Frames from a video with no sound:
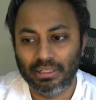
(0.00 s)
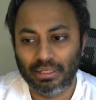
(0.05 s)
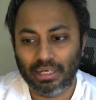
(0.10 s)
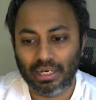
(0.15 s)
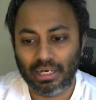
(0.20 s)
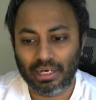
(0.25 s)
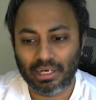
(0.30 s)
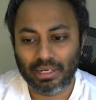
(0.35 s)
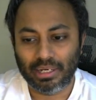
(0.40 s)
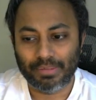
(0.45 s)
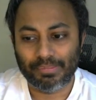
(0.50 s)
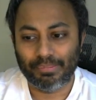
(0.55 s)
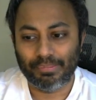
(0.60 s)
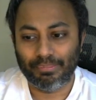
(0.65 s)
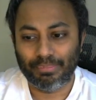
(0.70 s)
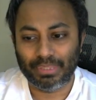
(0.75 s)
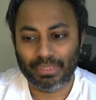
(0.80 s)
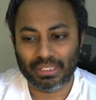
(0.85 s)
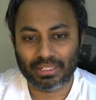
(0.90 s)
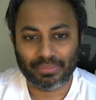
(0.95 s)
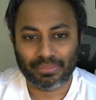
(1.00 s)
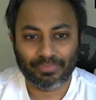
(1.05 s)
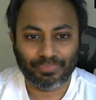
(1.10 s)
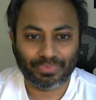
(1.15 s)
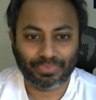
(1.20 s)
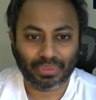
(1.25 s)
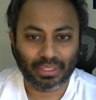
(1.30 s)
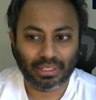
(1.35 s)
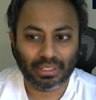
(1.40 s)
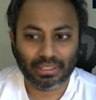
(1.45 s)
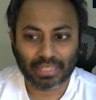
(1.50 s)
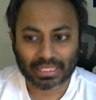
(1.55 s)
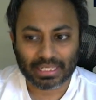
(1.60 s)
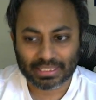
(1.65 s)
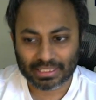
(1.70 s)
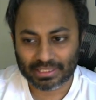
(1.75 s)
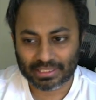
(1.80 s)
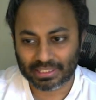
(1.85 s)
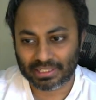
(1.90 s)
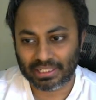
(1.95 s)
but knight
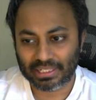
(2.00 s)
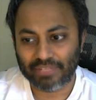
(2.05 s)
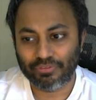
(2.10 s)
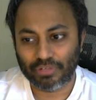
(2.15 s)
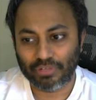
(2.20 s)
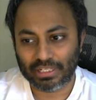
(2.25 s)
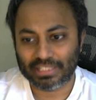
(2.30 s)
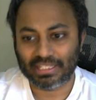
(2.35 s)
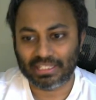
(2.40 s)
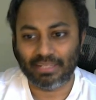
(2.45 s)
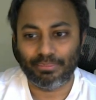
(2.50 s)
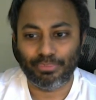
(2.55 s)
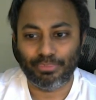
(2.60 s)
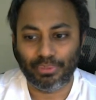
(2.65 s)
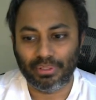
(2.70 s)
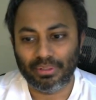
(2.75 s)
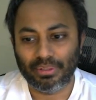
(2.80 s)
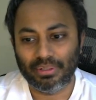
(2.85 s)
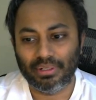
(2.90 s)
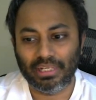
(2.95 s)
c6 line, for example,